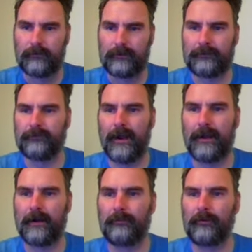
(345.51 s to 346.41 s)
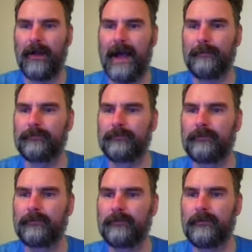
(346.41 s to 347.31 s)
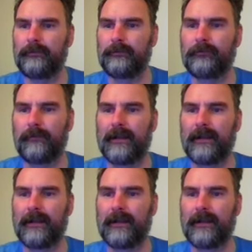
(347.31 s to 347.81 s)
Let's try a couple apps. These are some that I